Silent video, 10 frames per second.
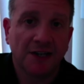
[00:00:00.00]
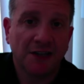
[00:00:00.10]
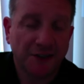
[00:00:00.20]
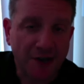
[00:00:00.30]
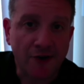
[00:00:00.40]
in
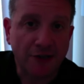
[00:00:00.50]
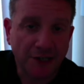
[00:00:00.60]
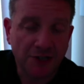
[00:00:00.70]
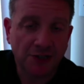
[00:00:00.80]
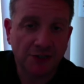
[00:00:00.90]
the
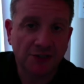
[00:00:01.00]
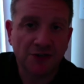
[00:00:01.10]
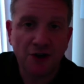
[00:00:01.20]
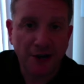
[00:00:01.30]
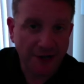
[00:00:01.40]
calculations,
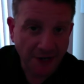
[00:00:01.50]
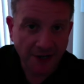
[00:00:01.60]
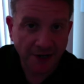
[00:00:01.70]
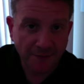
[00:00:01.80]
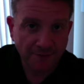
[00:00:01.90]
not
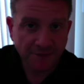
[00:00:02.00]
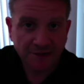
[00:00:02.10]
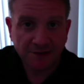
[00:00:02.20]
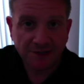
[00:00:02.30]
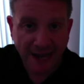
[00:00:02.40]
income,
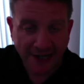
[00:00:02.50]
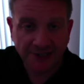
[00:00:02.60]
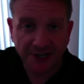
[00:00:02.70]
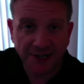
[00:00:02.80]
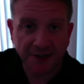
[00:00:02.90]
taxed
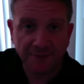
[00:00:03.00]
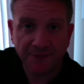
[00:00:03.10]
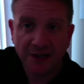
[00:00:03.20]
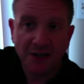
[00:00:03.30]
income.